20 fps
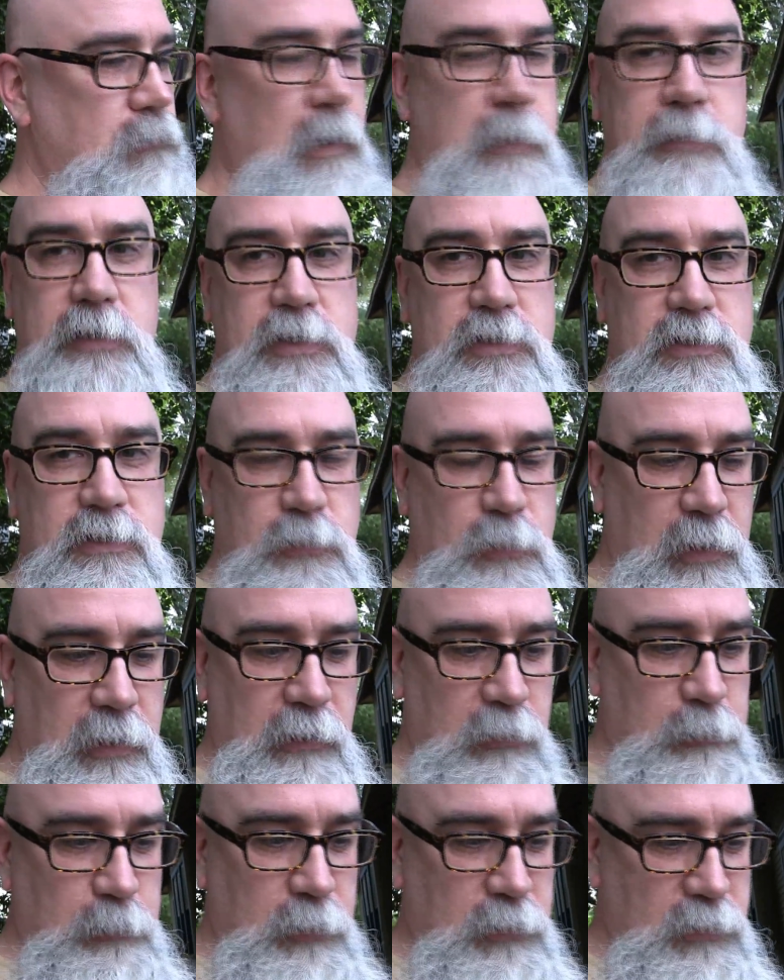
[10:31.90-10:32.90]
Maybe just the
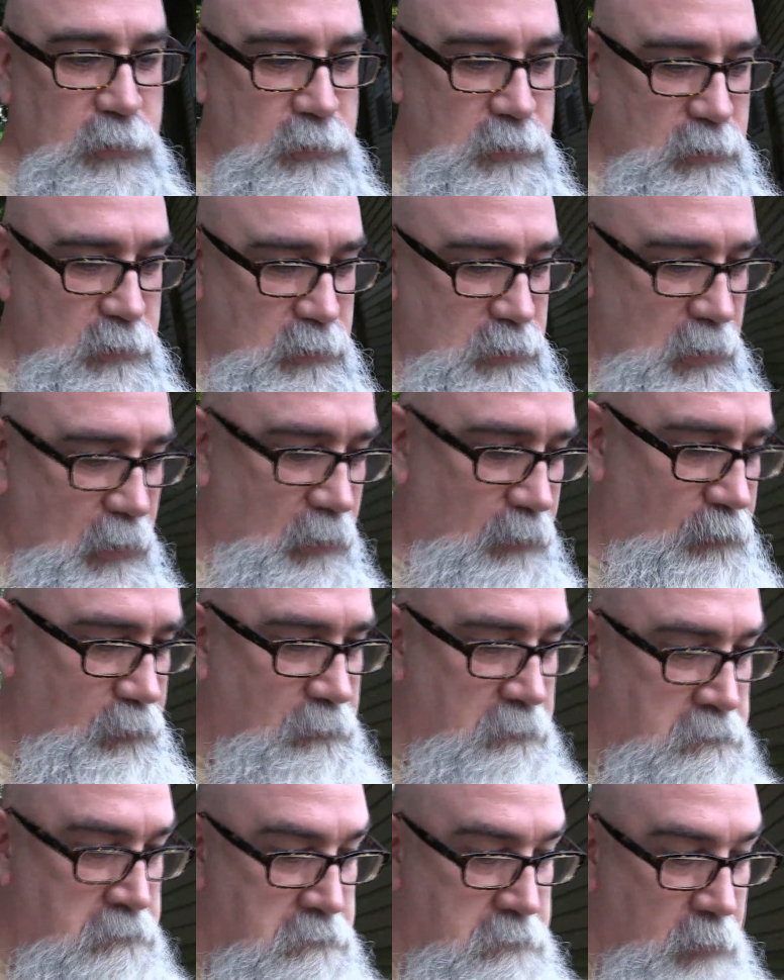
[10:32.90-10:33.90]
regular bushes and stuff,
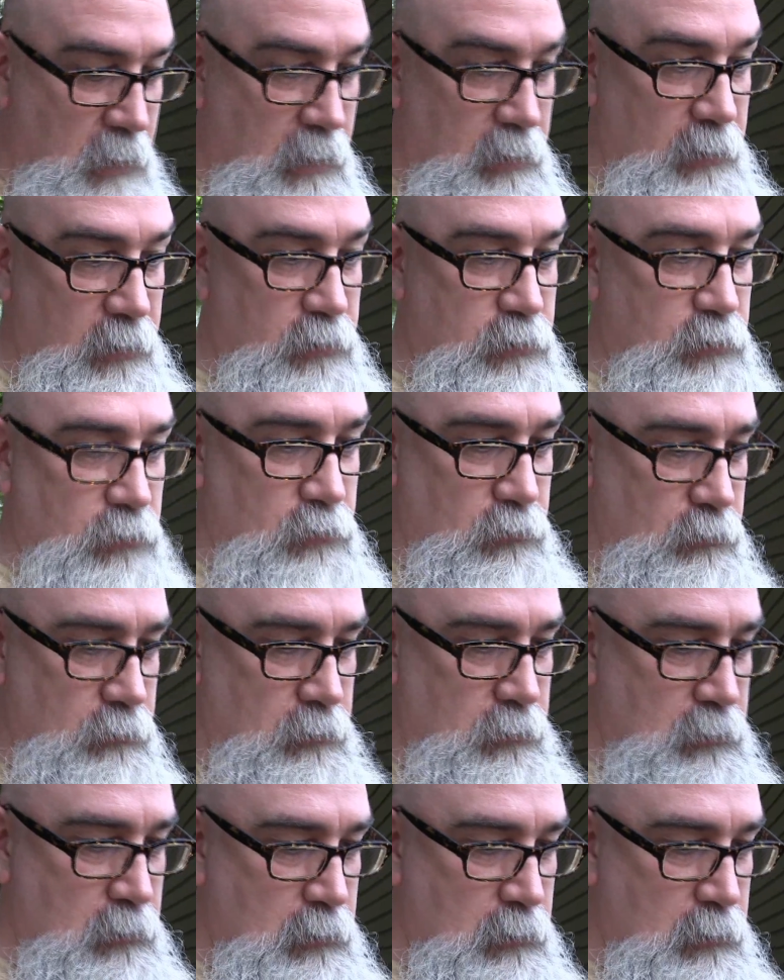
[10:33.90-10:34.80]
not an issue.